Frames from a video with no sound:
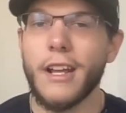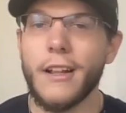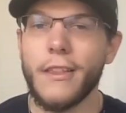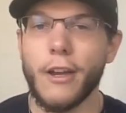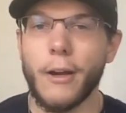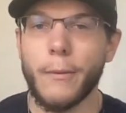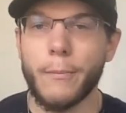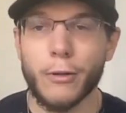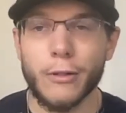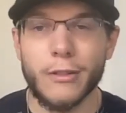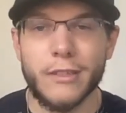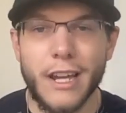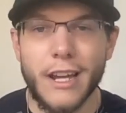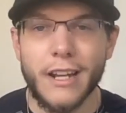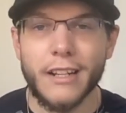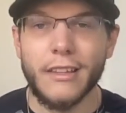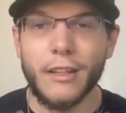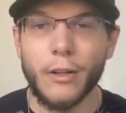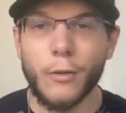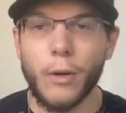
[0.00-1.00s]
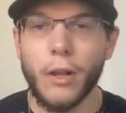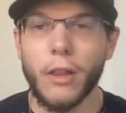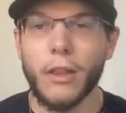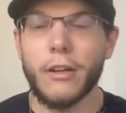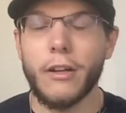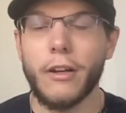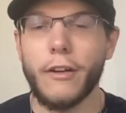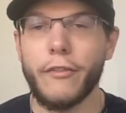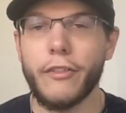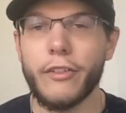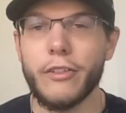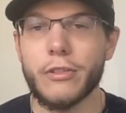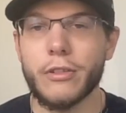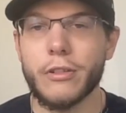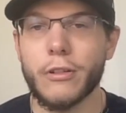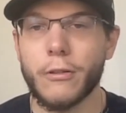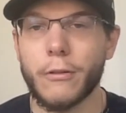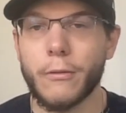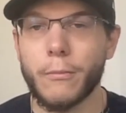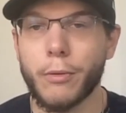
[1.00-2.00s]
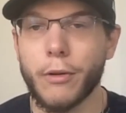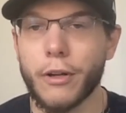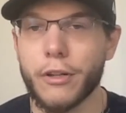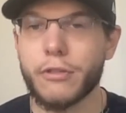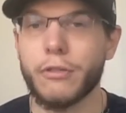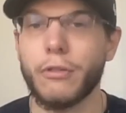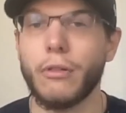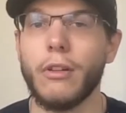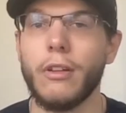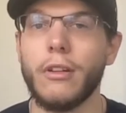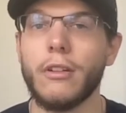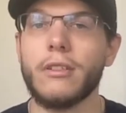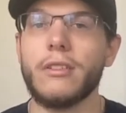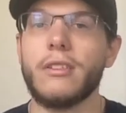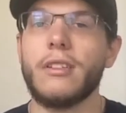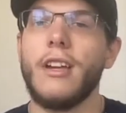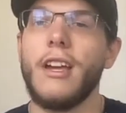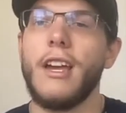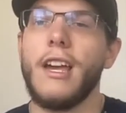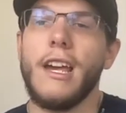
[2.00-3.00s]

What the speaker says: not protecting well enough in certain pressure looks.